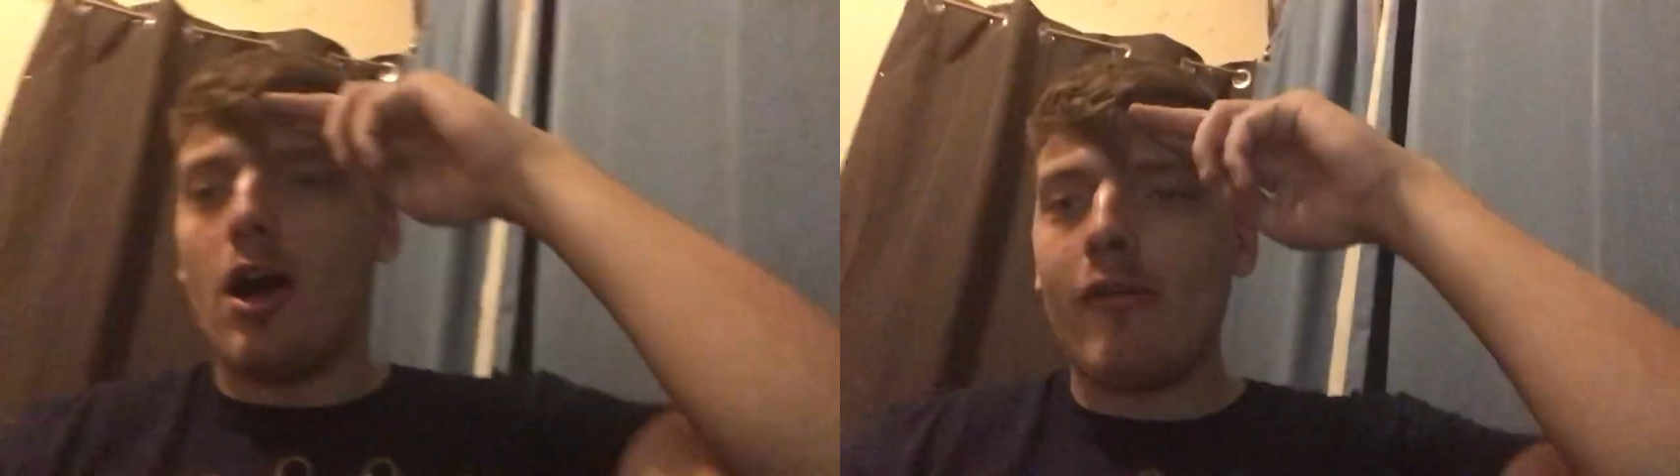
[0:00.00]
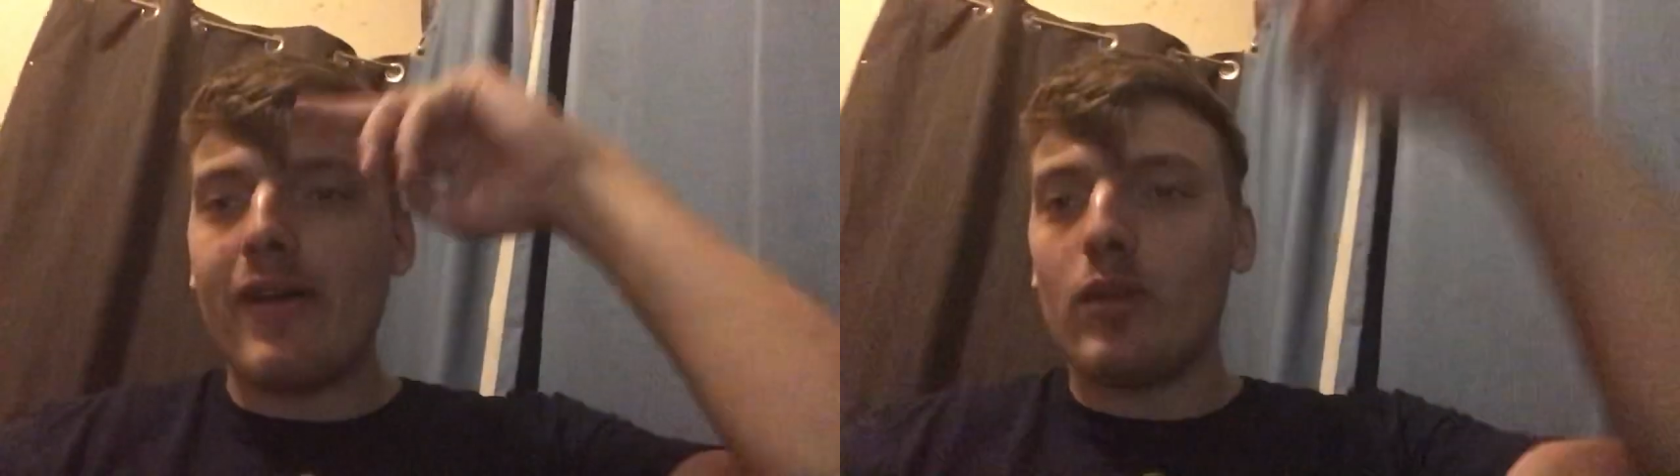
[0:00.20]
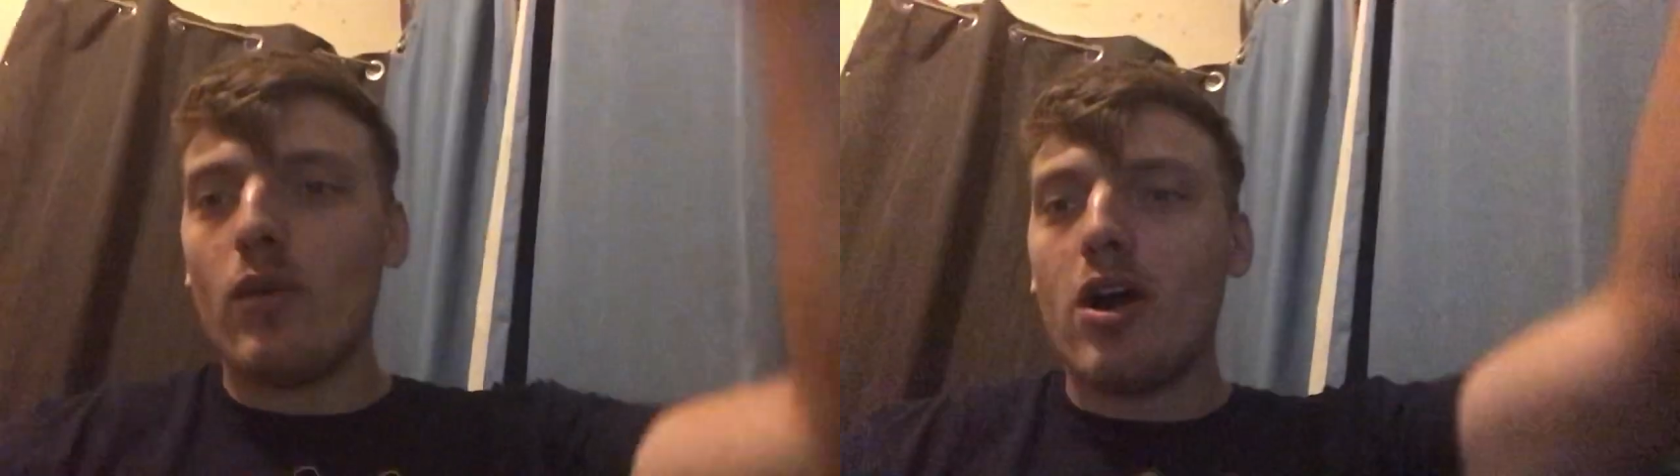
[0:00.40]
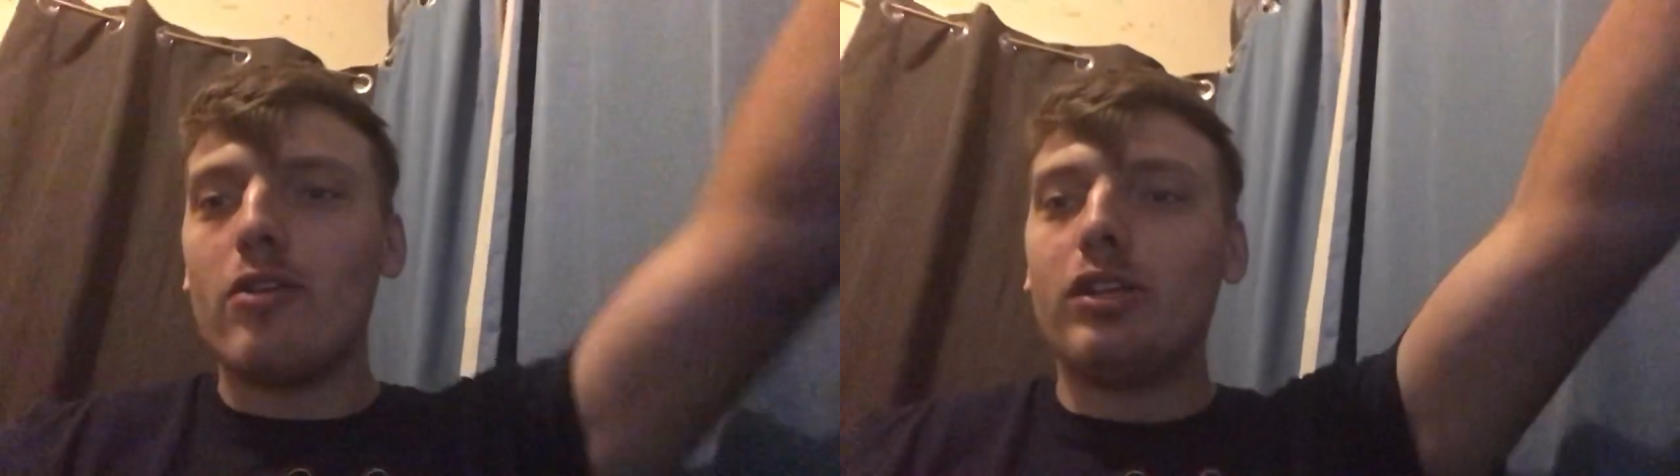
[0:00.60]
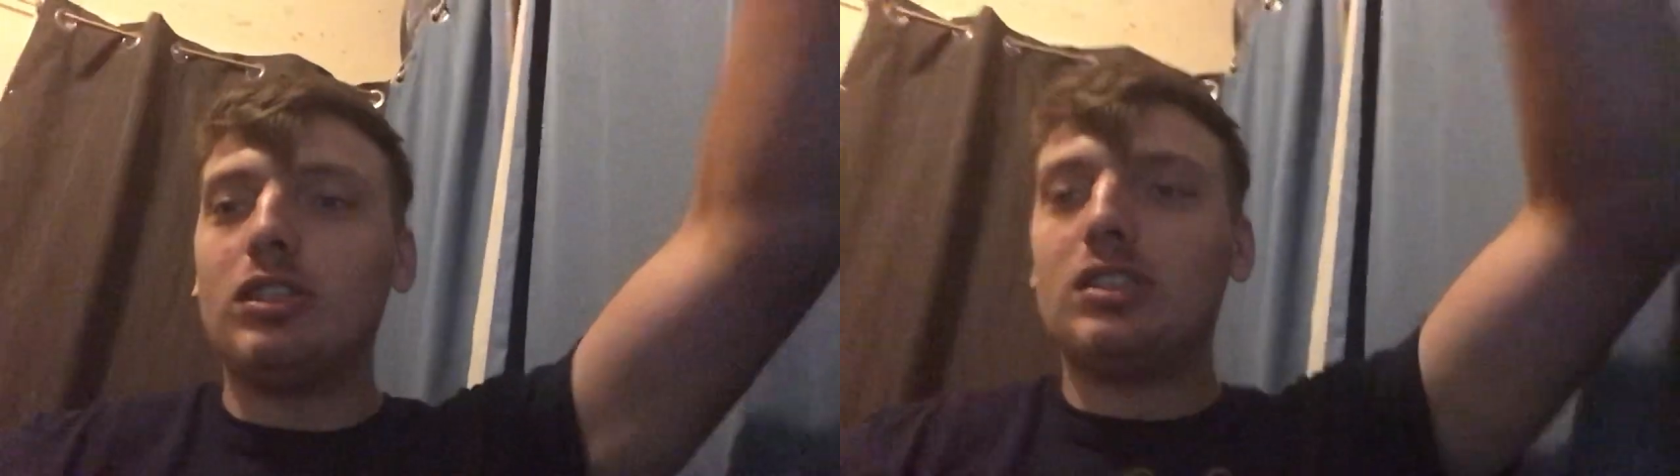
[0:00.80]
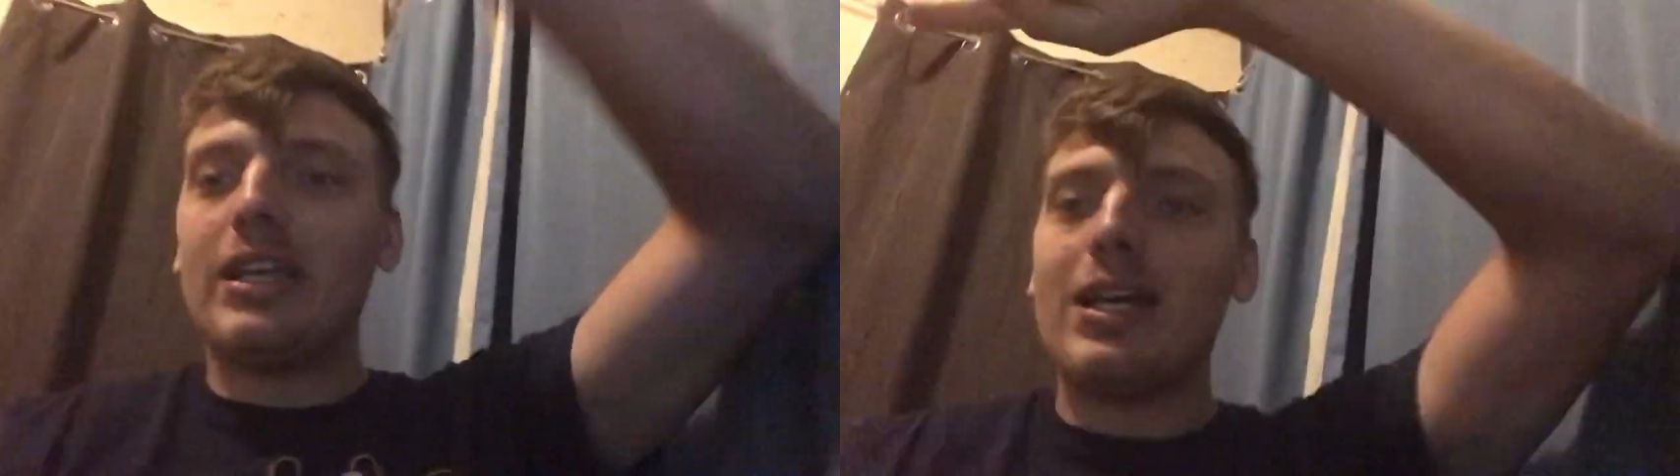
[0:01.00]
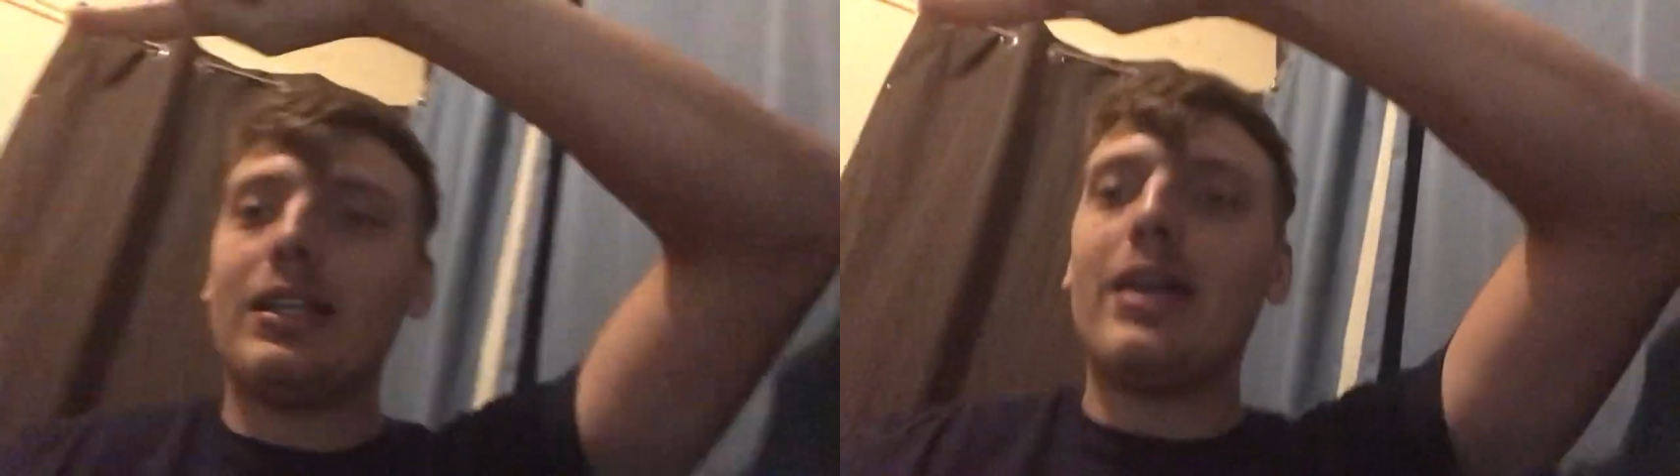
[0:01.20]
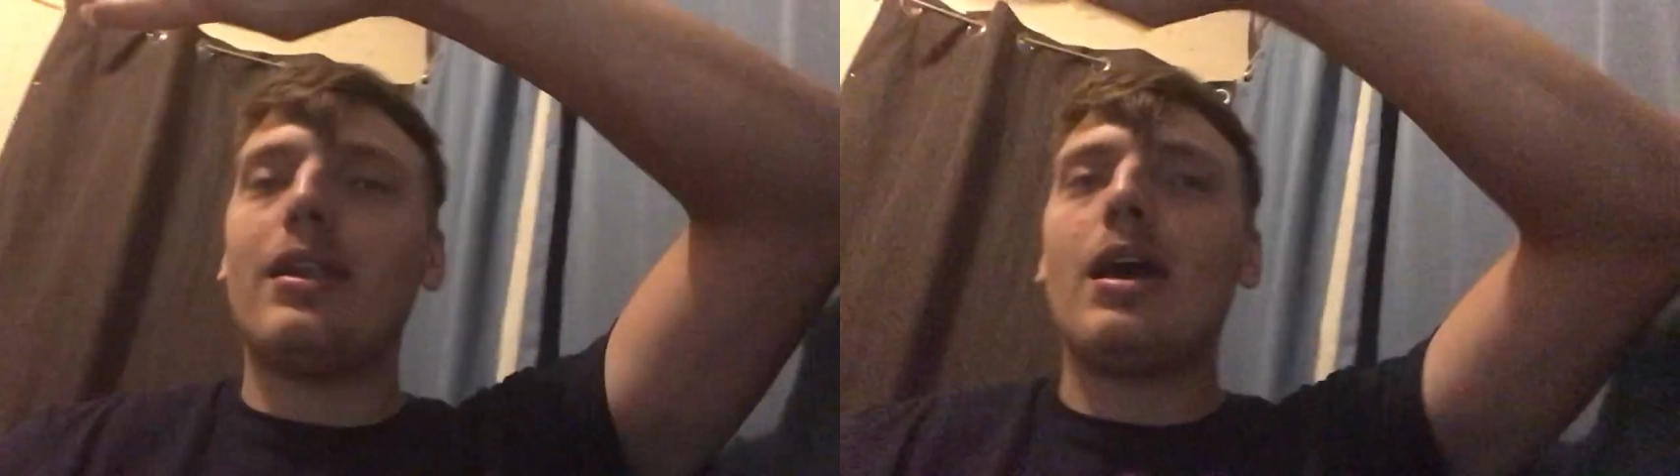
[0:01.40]
around the world, New
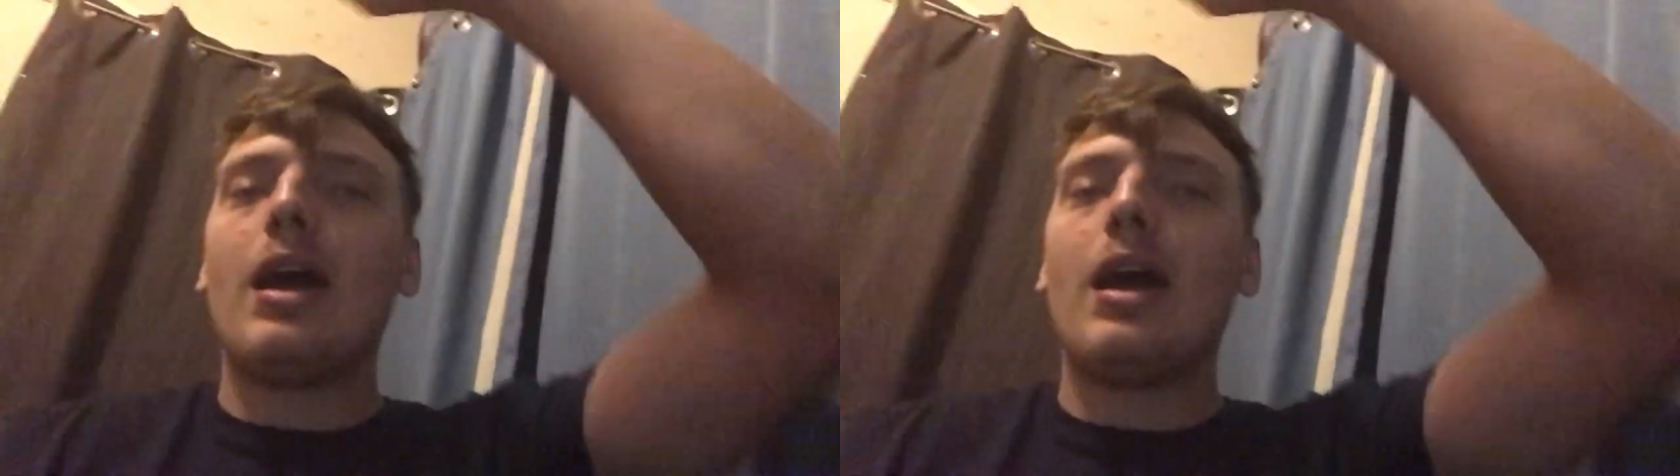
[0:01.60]
Zealand,